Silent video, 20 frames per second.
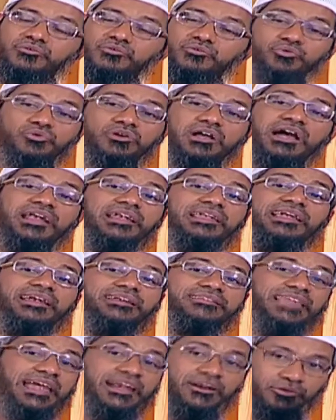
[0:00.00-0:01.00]
you can't
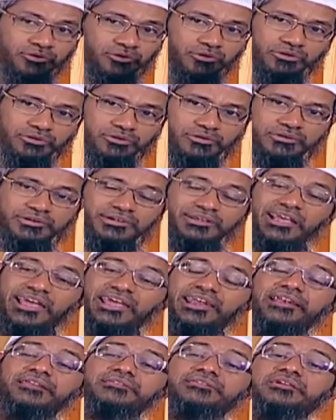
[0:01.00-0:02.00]
let that go
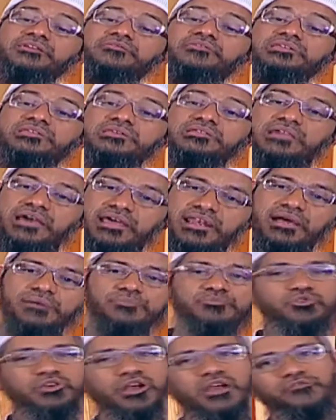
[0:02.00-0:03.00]
and anything which is
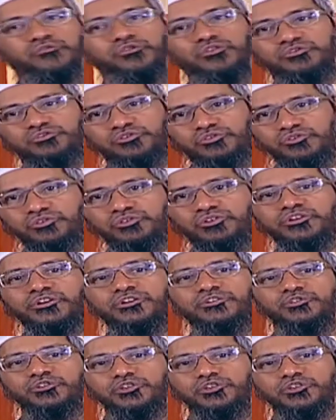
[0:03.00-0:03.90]
haram, you can't force to do.